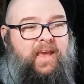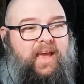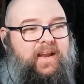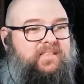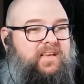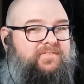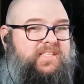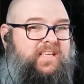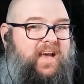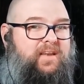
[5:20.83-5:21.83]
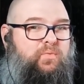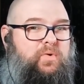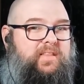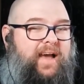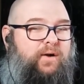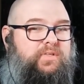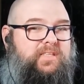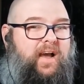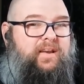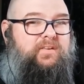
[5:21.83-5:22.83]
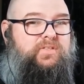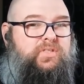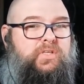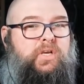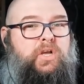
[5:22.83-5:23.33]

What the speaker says: And as I've said with Outsiders